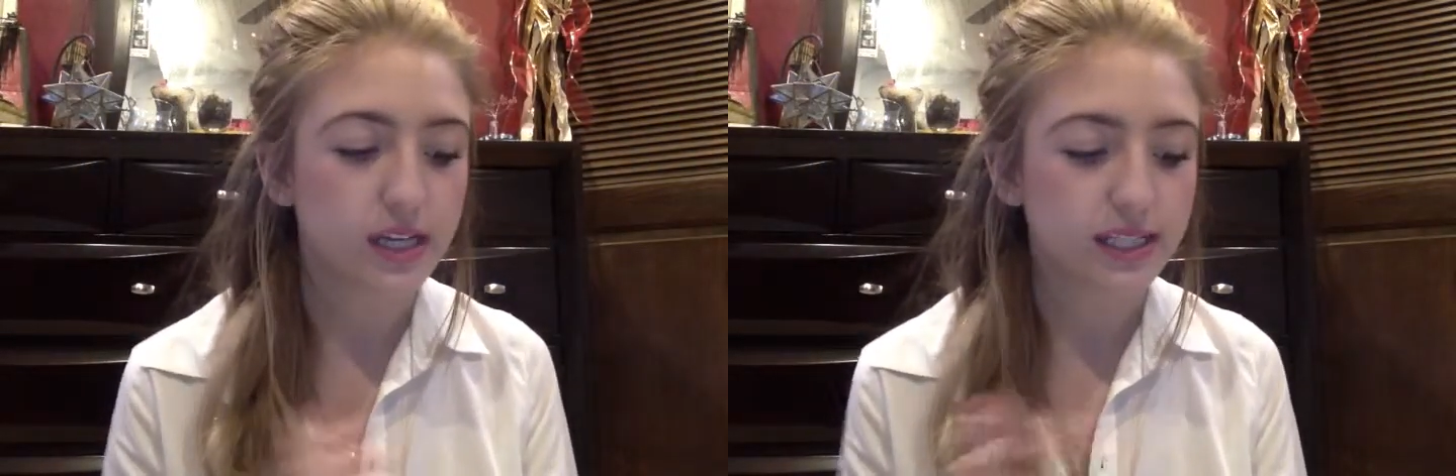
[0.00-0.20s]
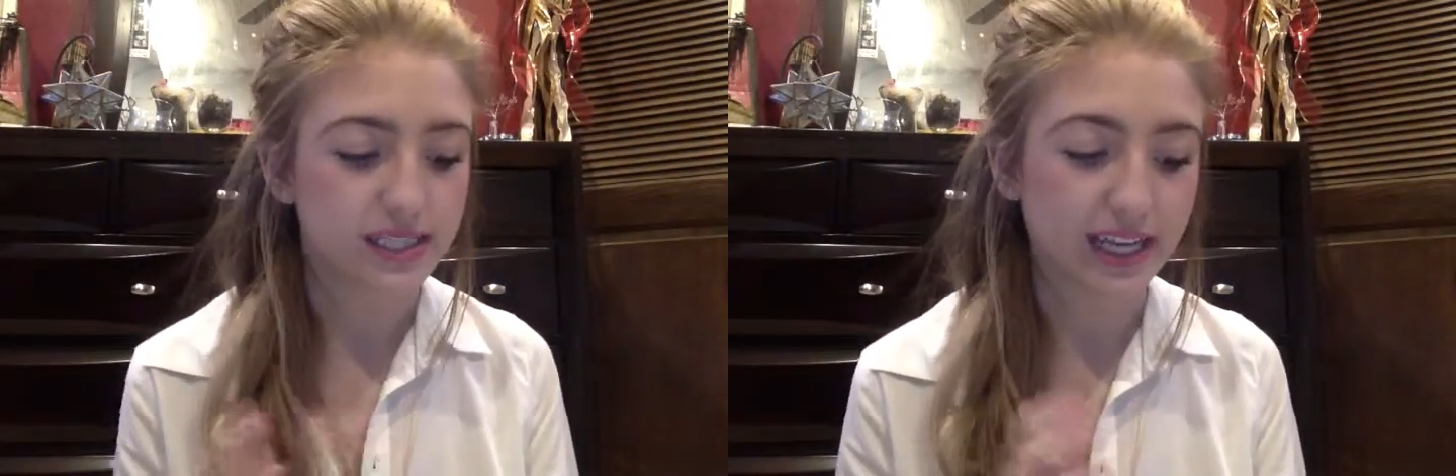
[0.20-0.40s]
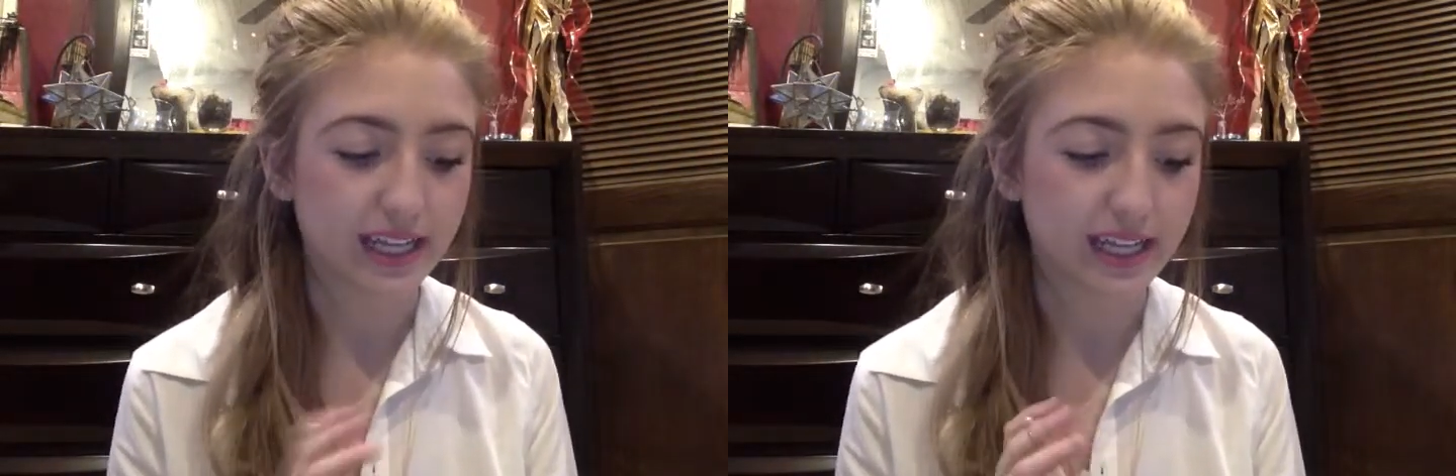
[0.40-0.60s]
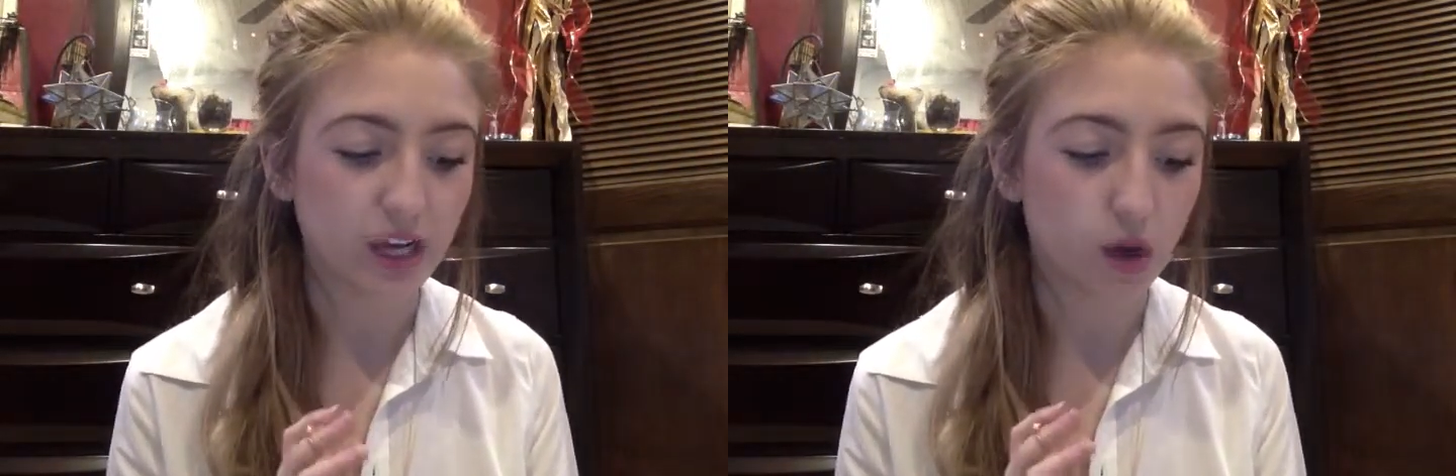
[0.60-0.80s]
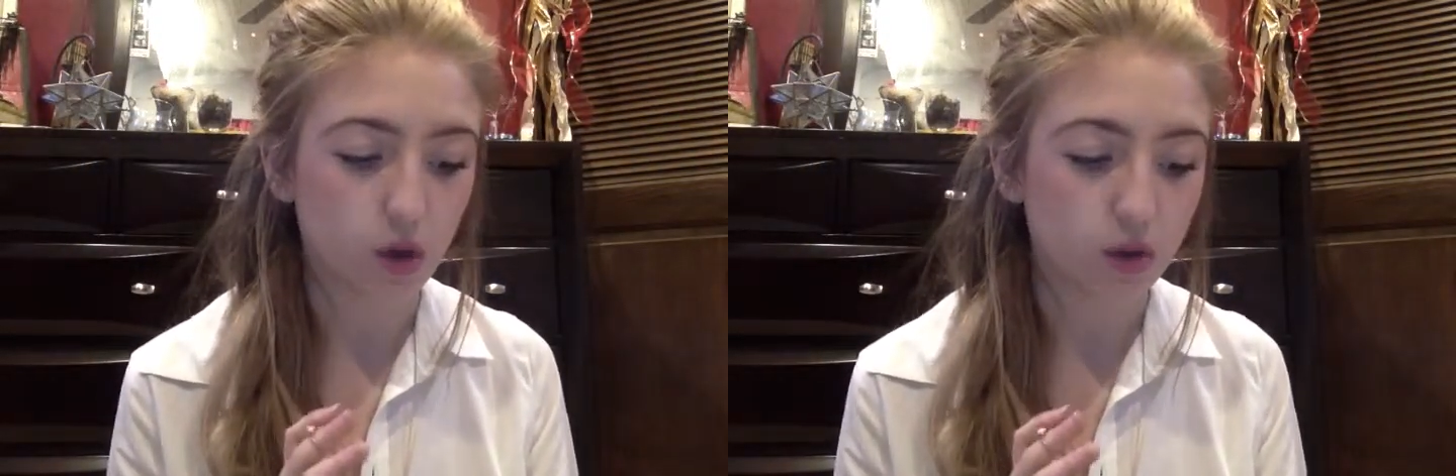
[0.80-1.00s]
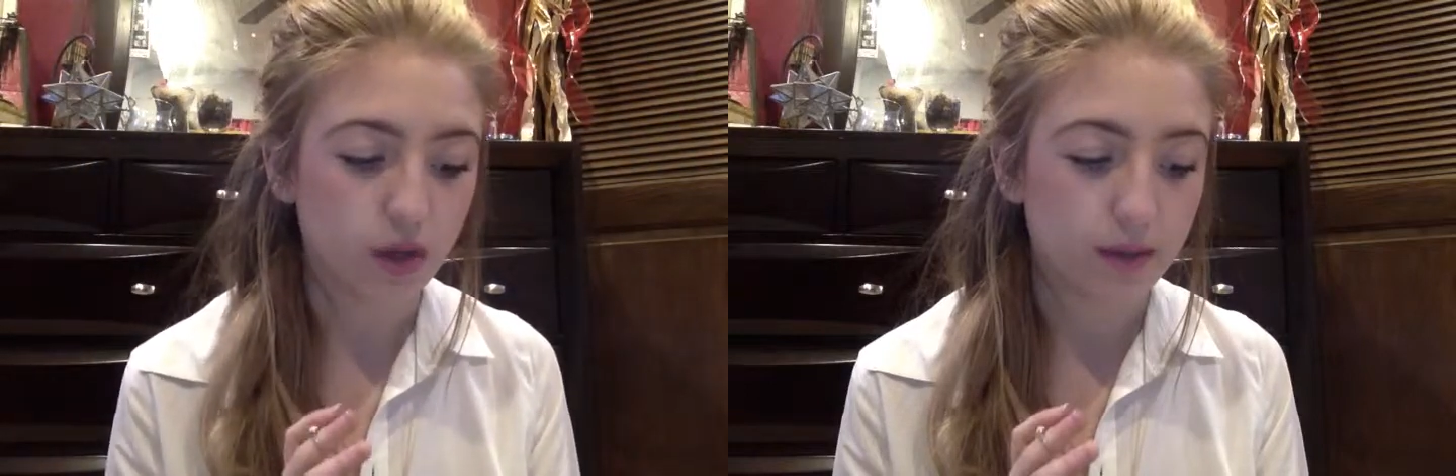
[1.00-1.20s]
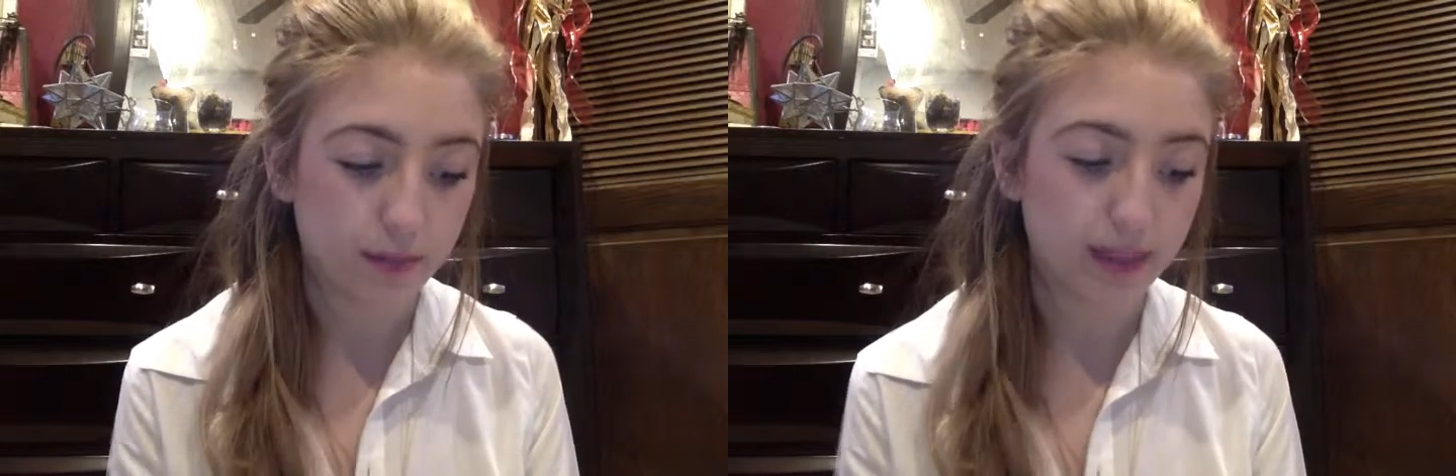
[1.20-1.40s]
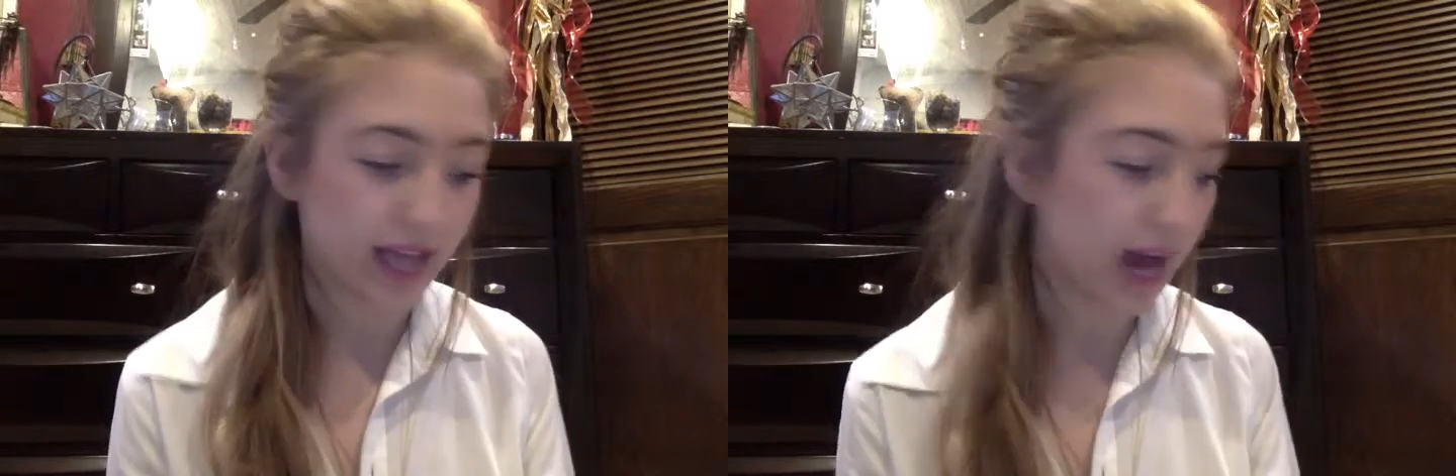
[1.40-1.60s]
slightly go
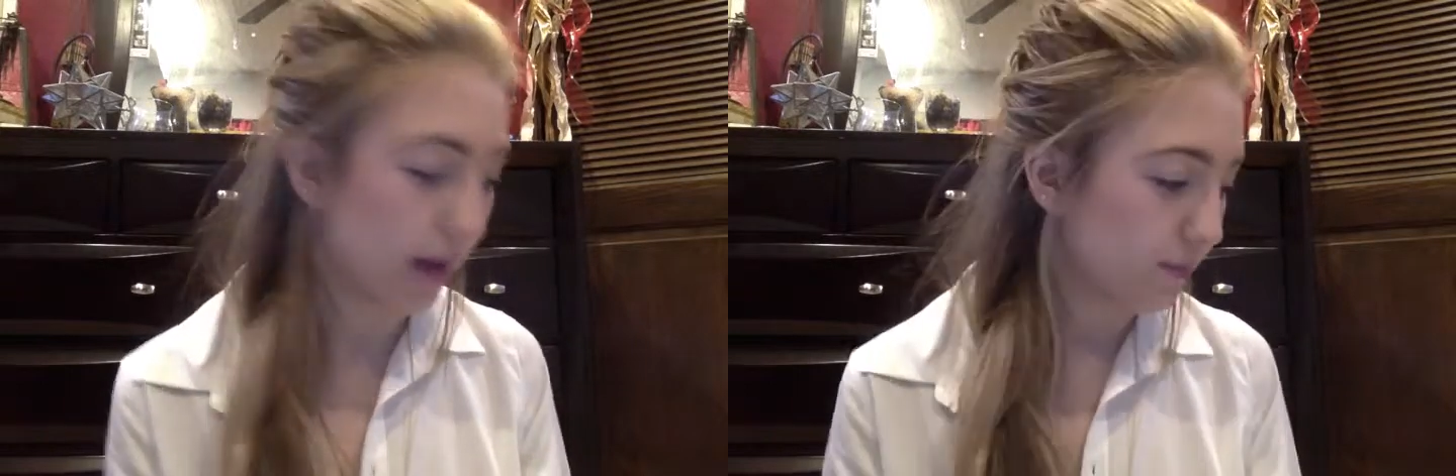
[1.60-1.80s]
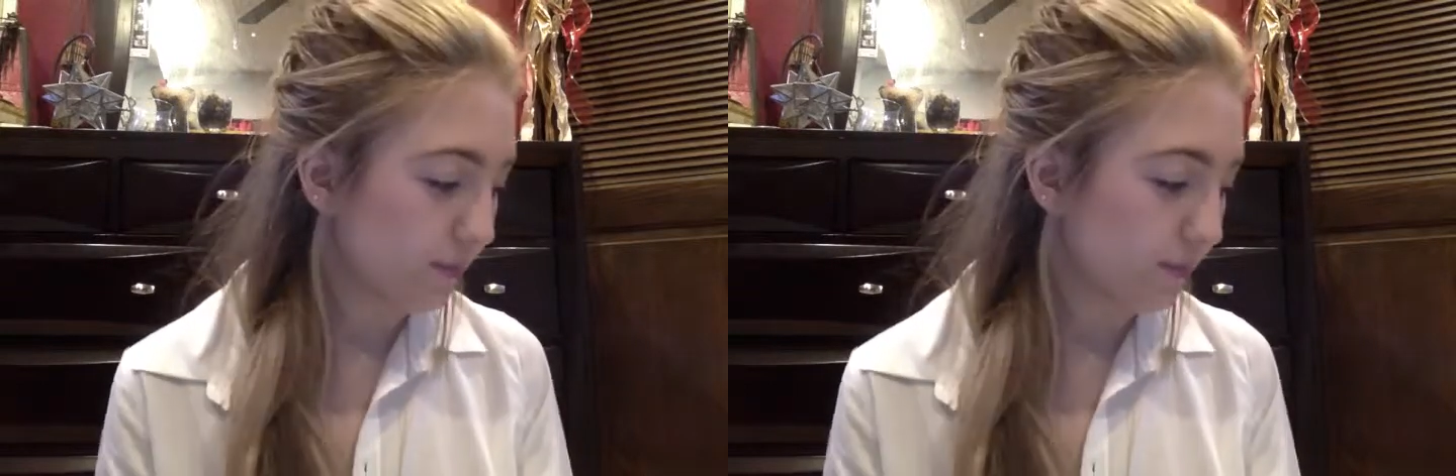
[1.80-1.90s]
mimic that.